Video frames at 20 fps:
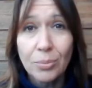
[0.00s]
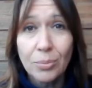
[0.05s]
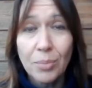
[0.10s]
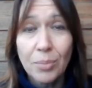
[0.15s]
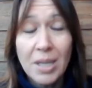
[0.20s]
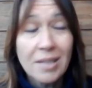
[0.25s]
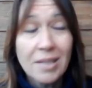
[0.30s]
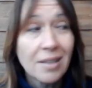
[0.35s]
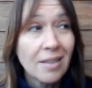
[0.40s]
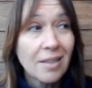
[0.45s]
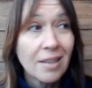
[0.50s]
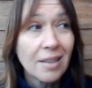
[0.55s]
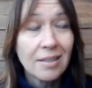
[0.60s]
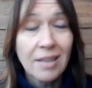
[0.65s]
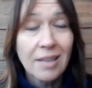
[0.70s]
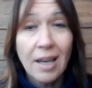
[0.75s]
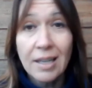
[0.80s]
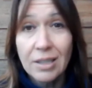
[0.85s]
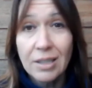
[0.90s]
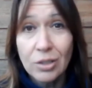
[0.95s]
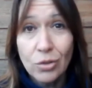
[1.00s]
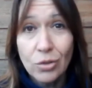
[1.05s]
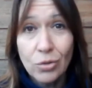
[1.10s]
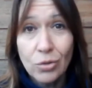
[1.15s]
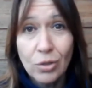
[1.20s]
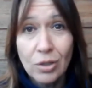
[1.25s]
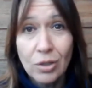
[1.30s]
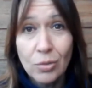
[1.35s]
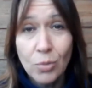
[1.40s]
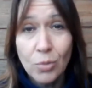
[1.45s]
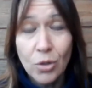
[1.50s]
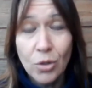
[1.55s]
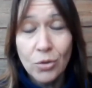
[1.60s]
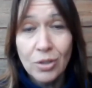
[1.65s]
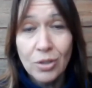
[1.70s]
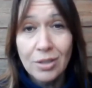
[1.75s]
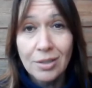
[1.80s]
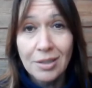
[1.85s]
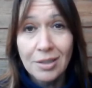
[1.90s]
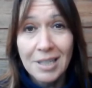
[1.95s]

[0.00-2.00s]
basically the entire industry exploded.